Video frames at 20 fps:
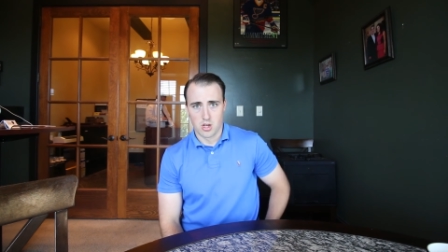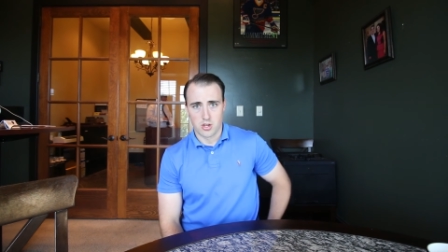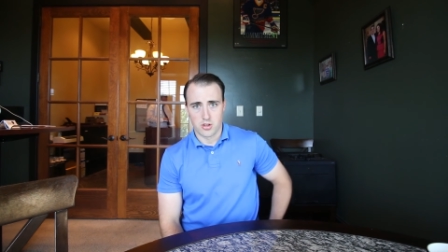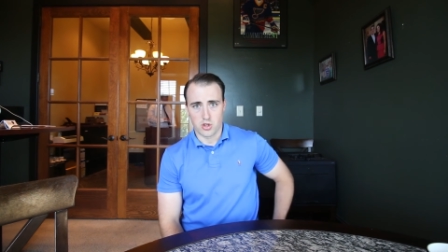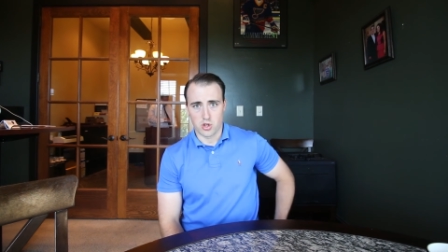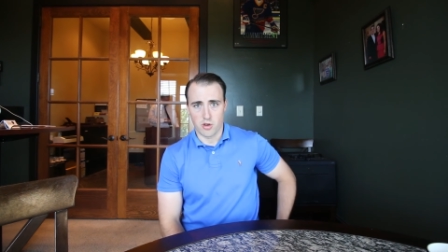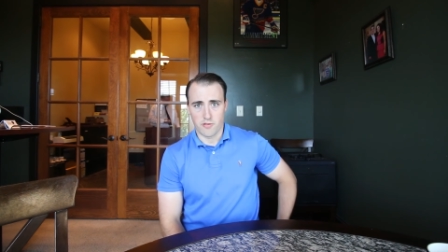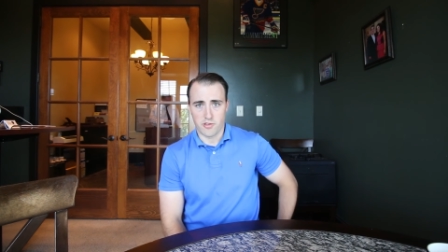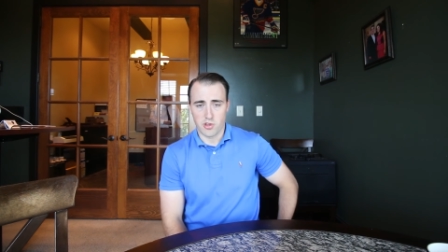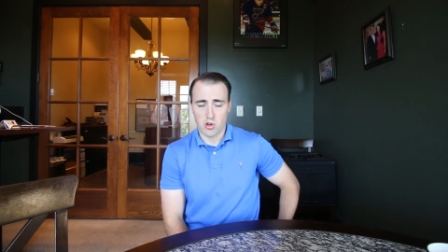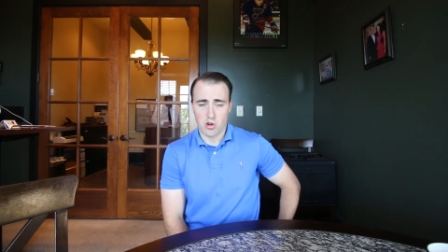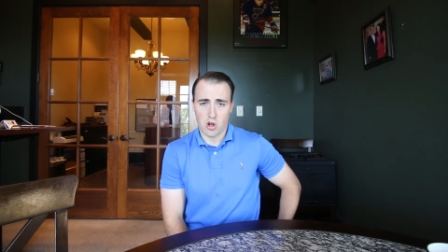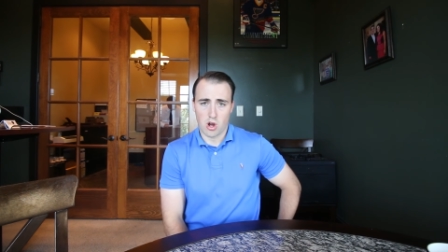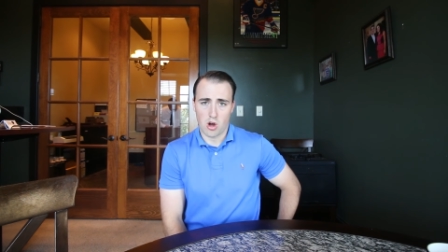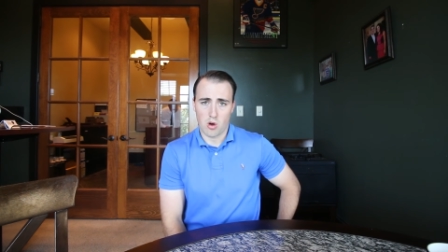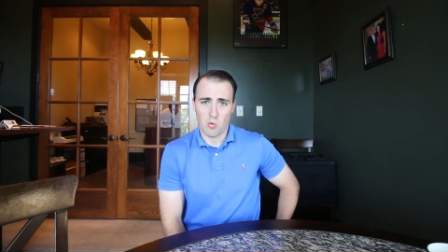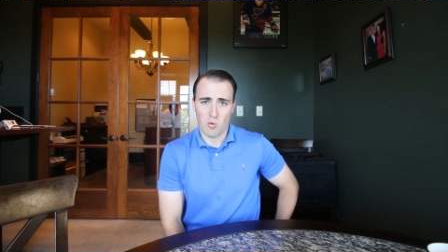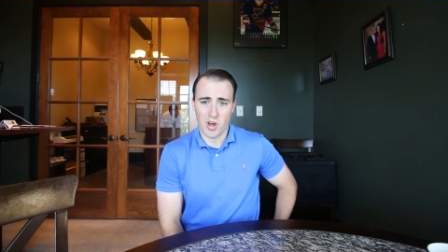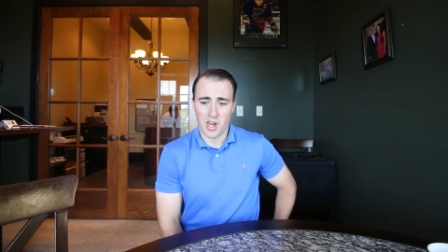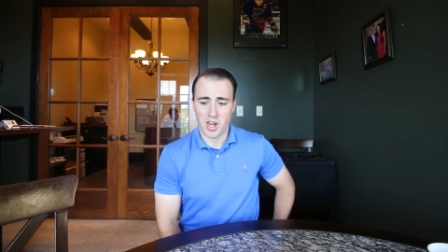So if you
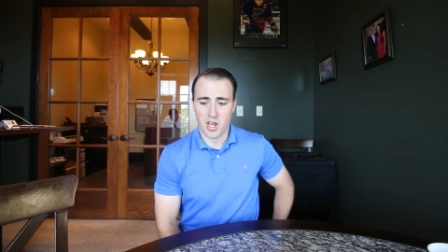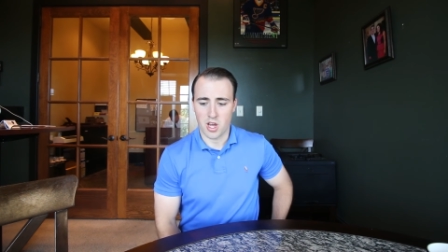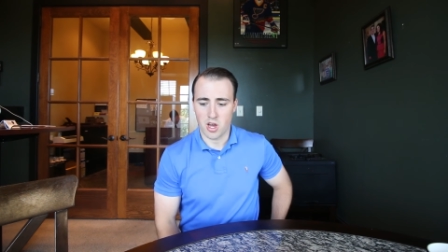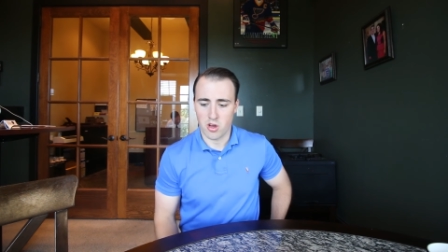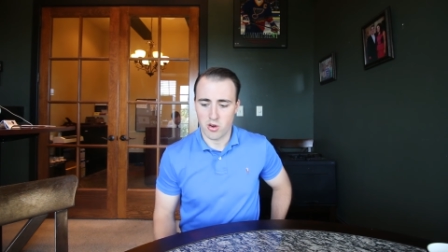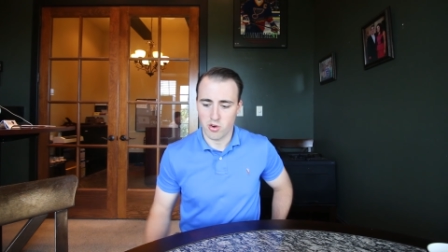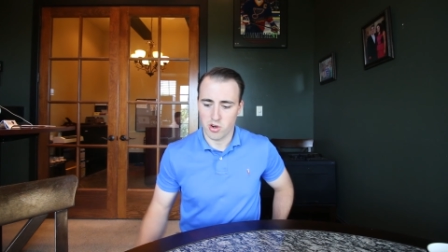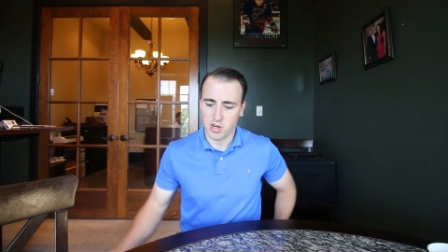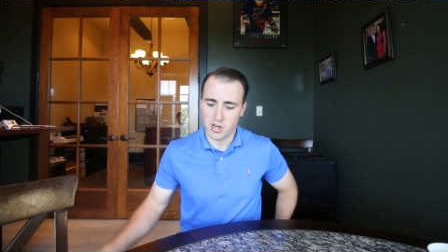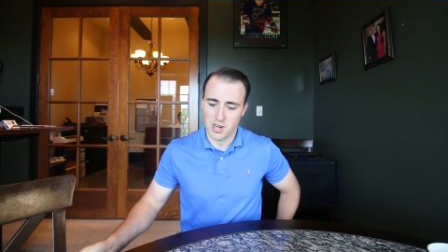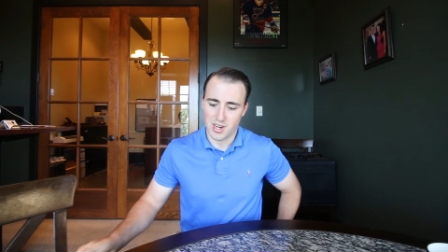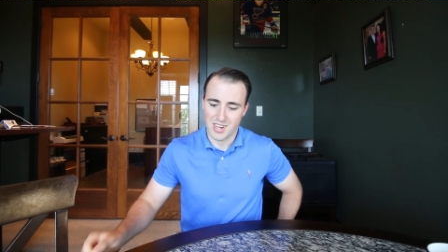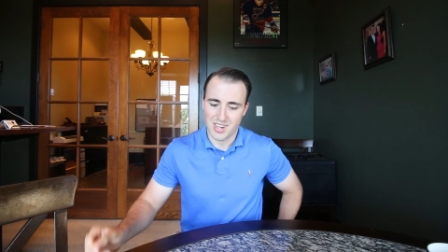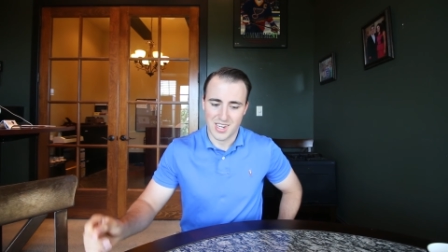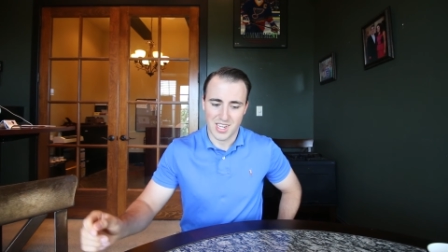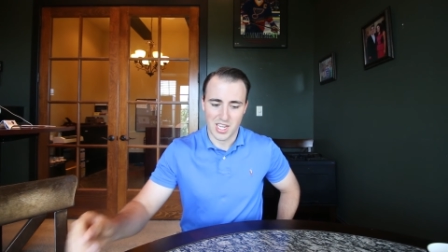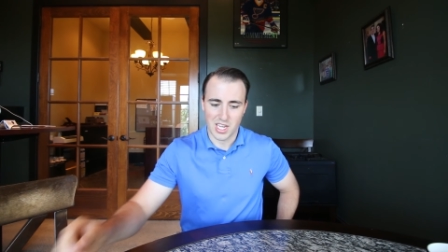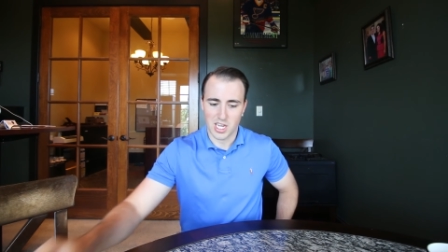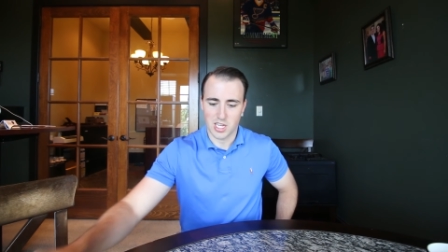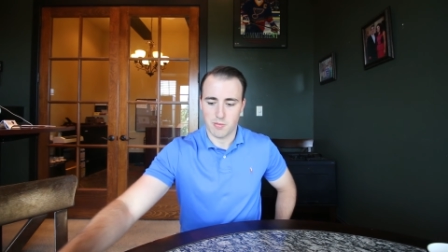call one eight hundred
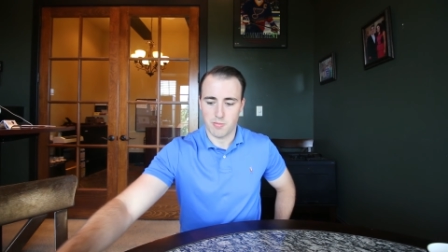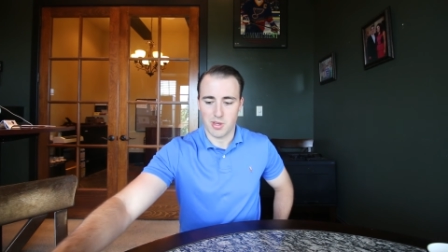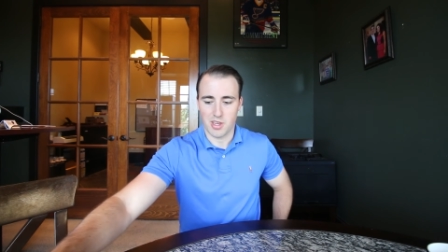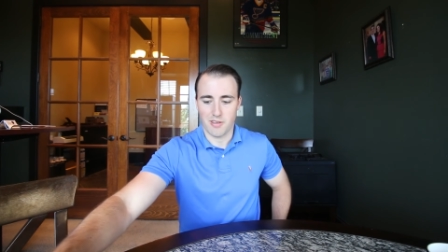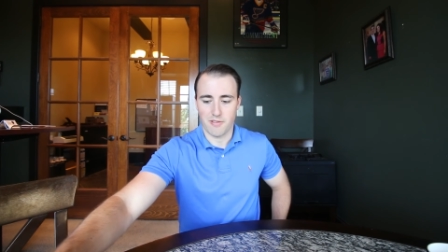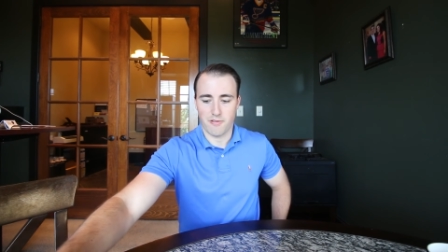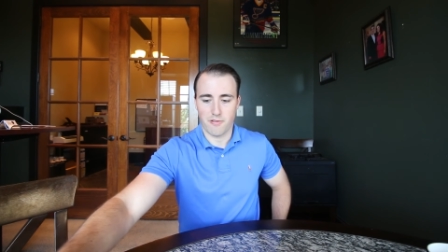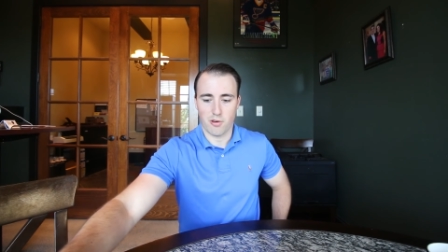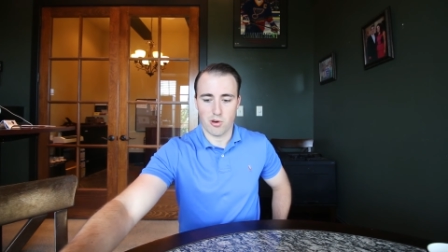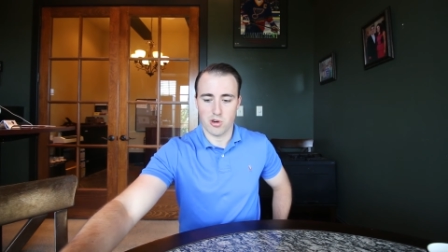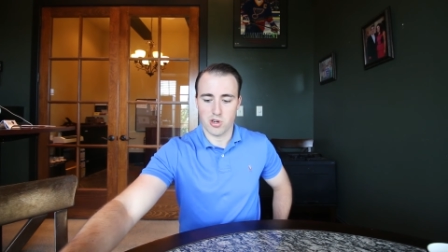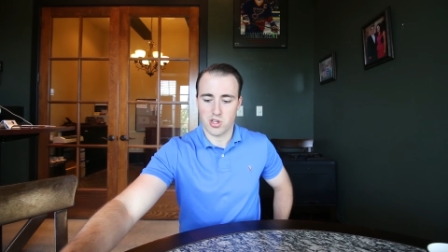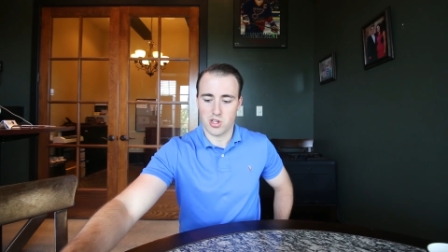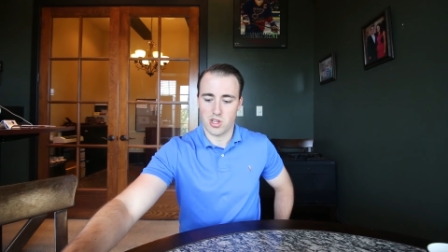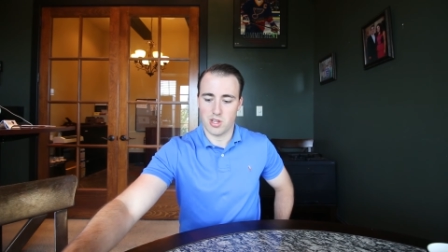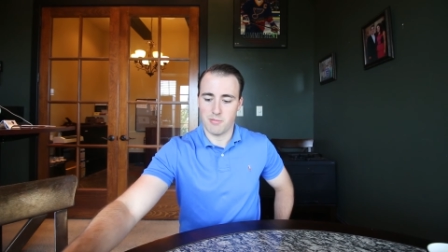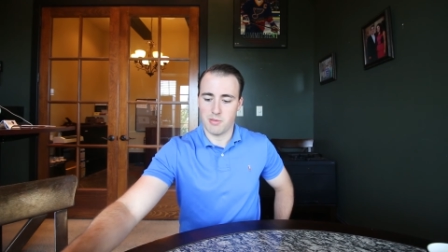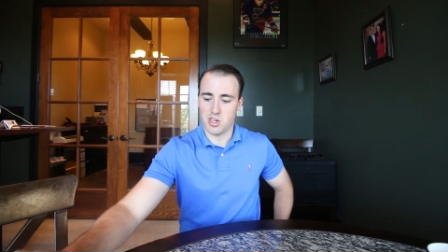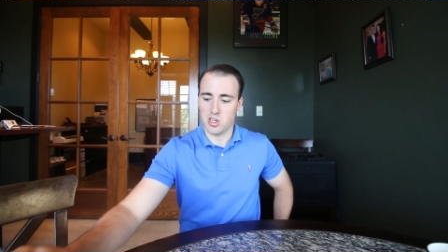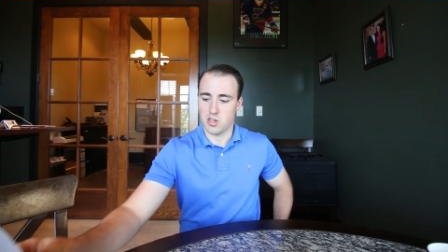T S P first,
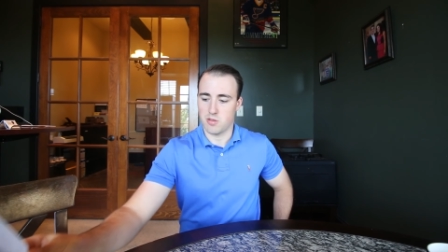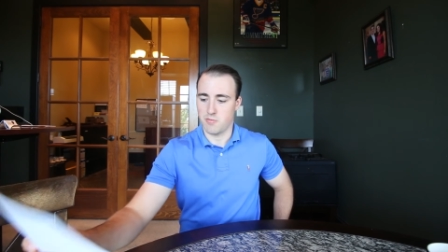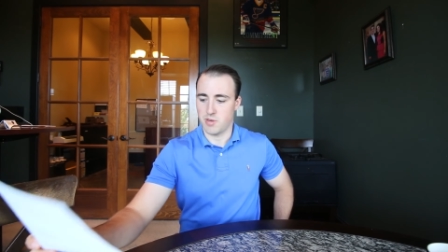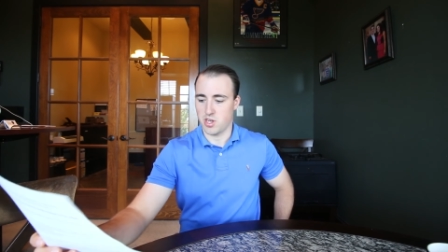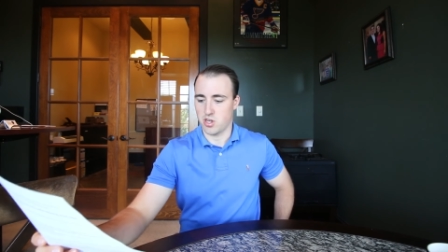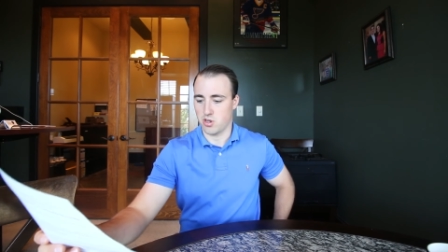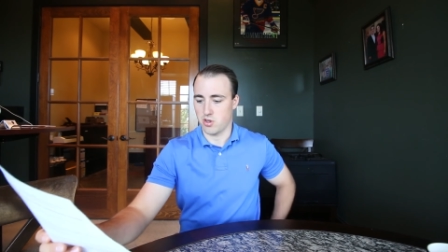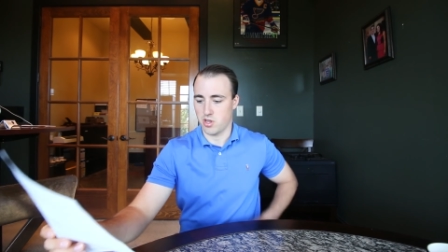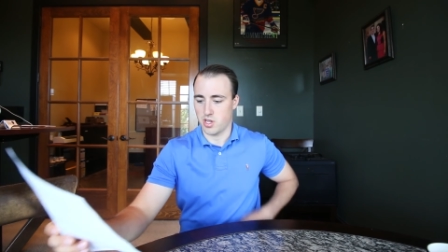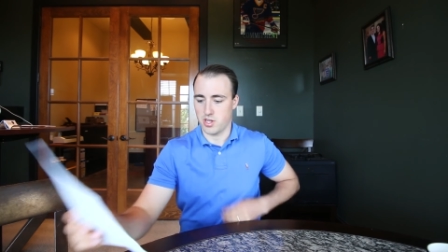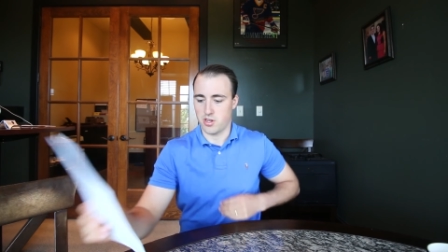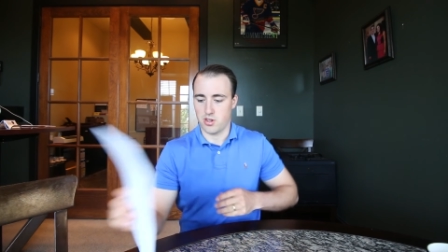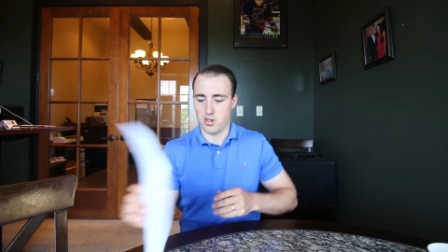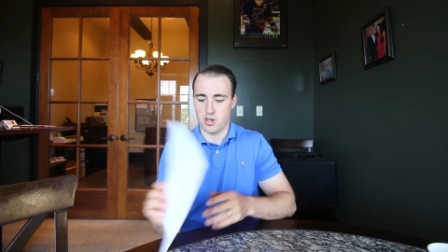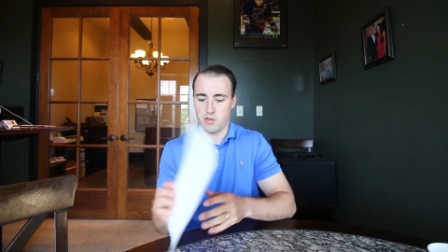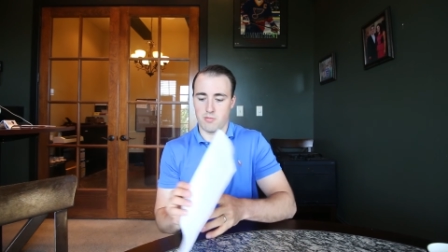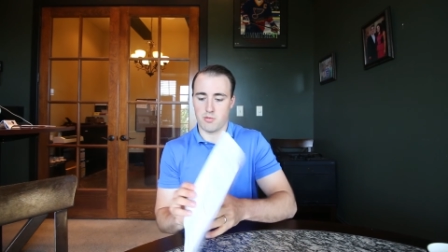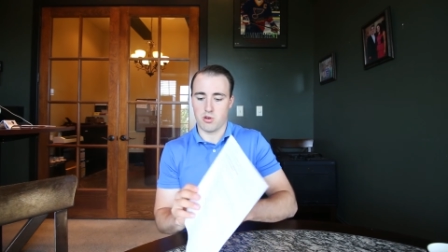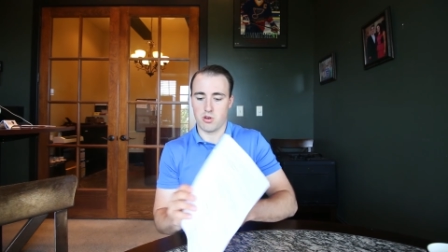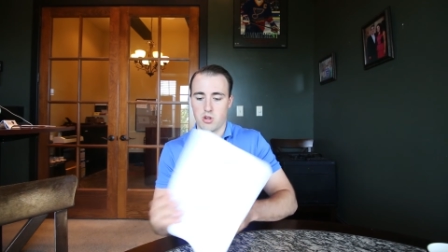let me just make sure that's the
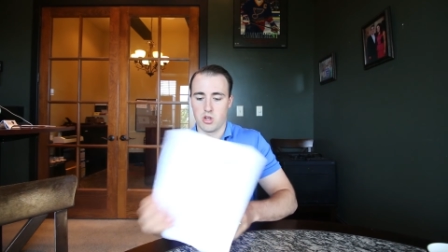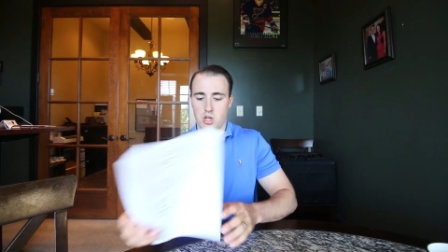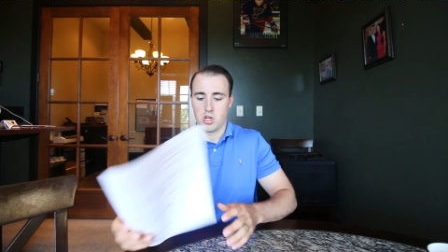number.